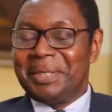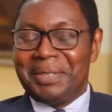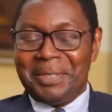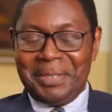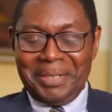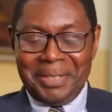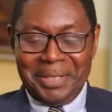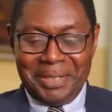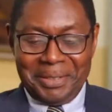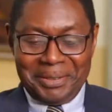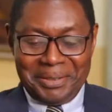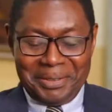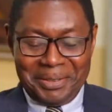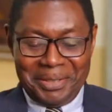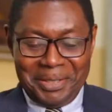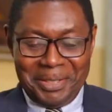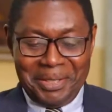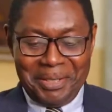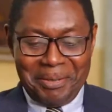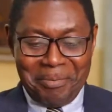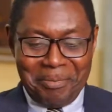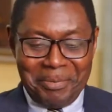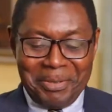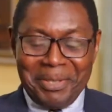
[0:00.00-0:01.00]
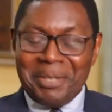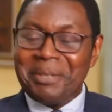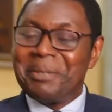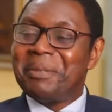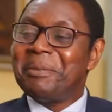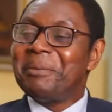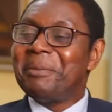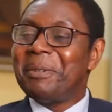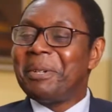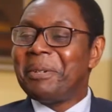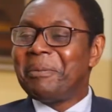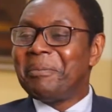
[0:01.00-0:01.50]
Yes, thank
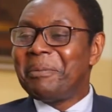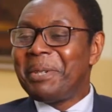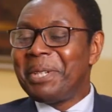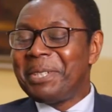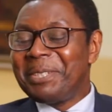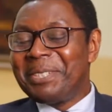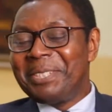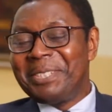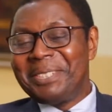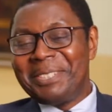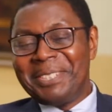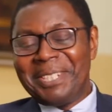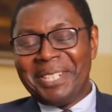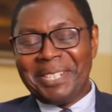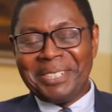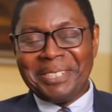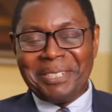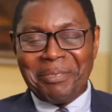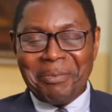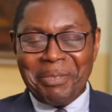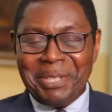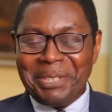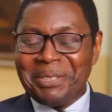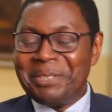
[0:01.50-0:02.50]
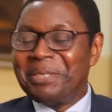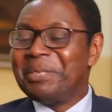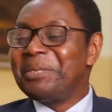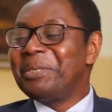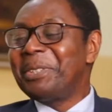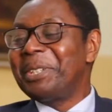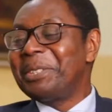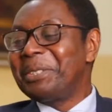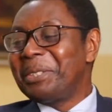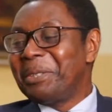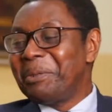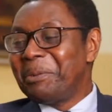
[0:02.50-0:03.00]
you very much. That's a very
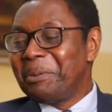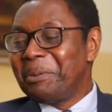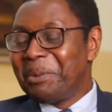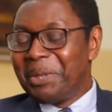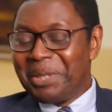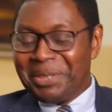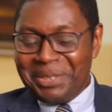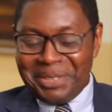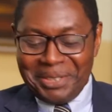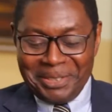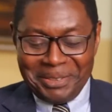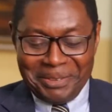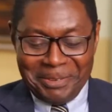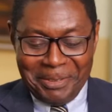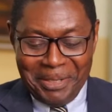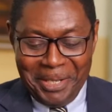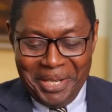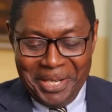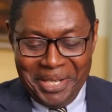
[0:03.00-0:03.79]
interesting question.